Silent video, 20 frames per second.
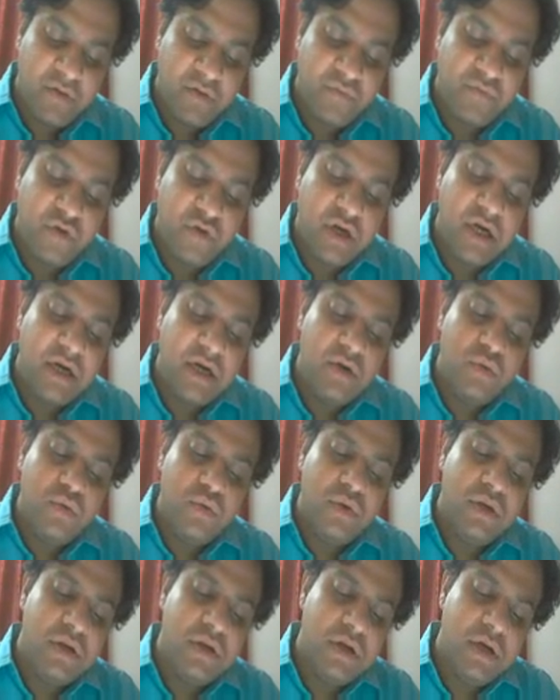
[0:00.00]
What I'll
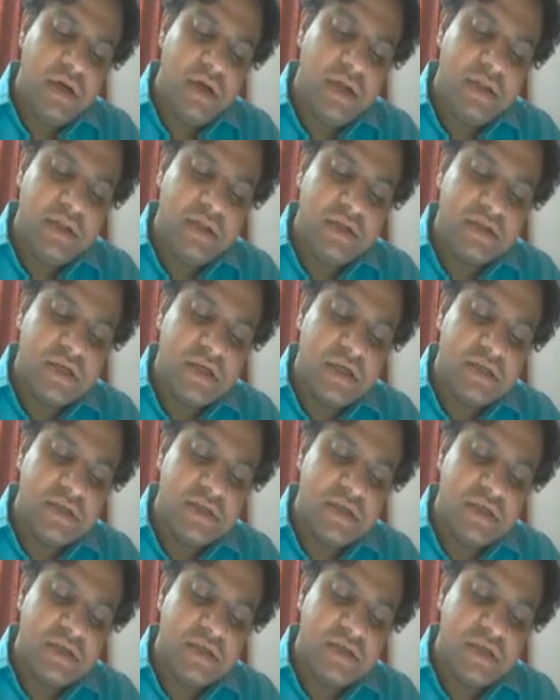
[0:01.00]
do here in this case
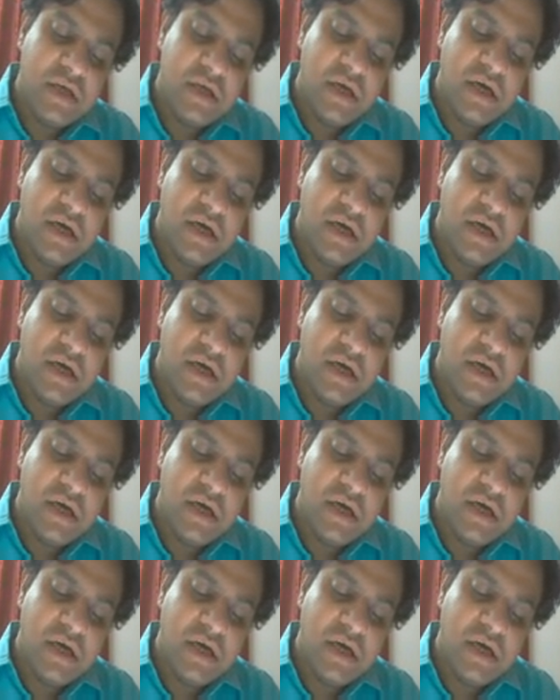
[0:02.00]
is,